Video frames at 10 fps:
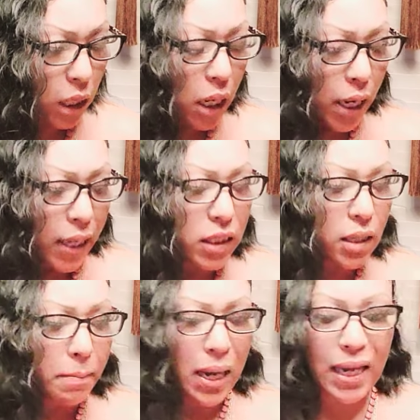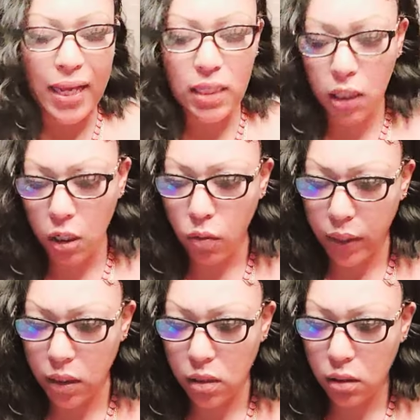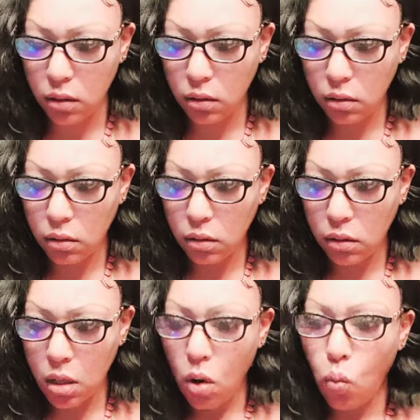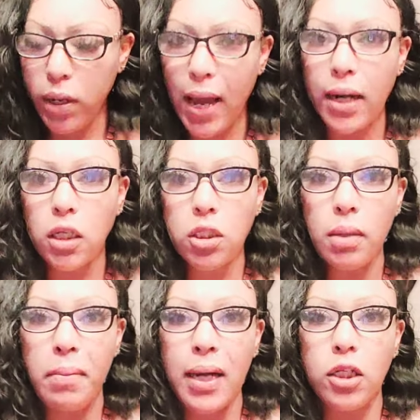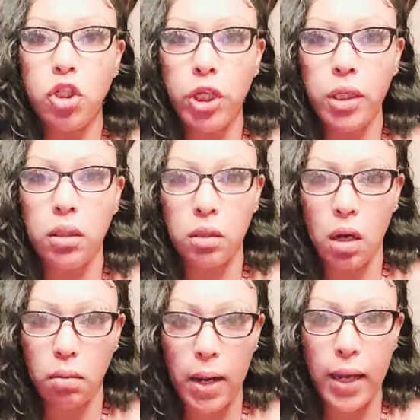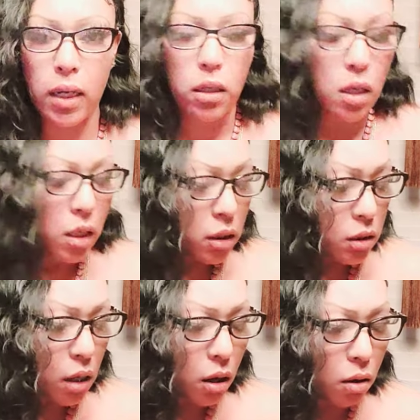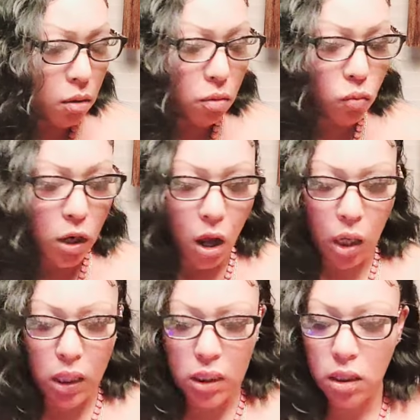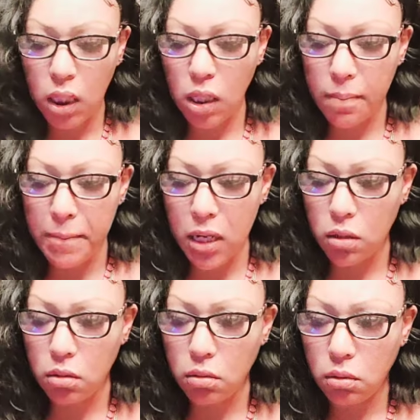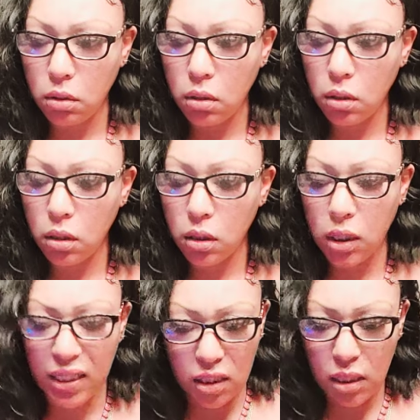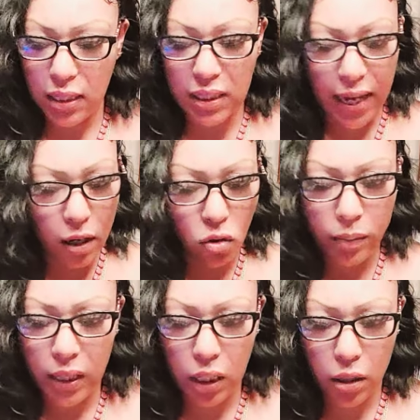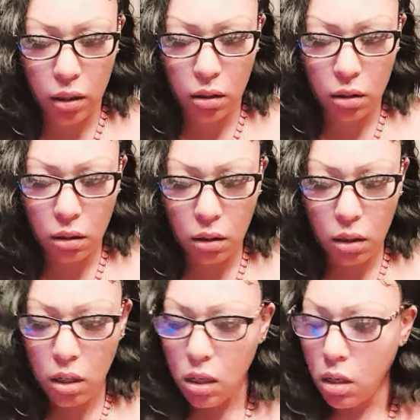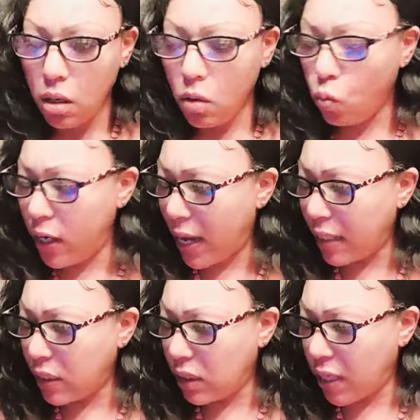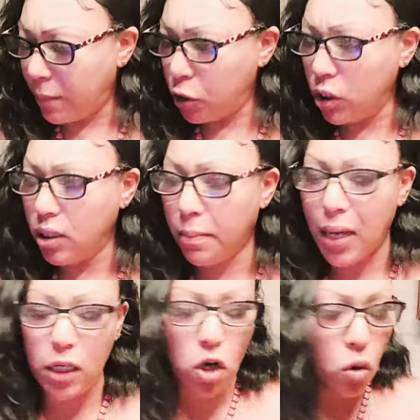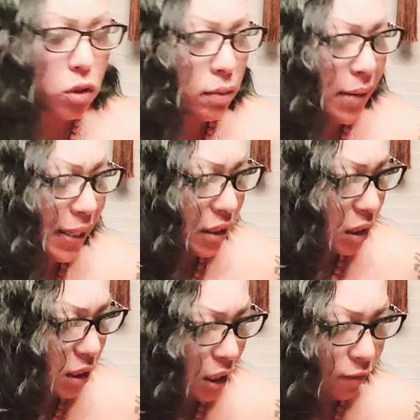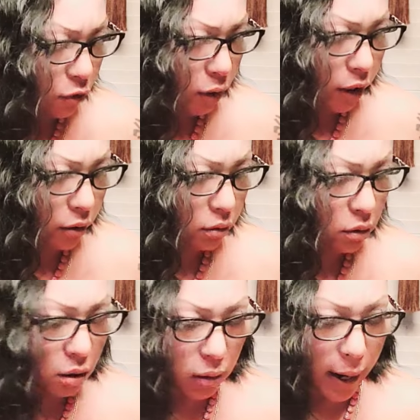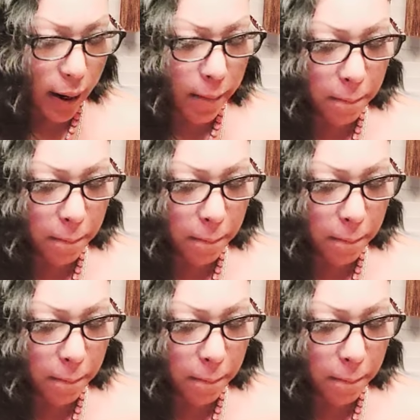And somebody has secrets. We got a, somebody cheating, all right? So with all of this in the middle, this entanglement here, we got deception. Somebody knows somebody is deceitful here, okay?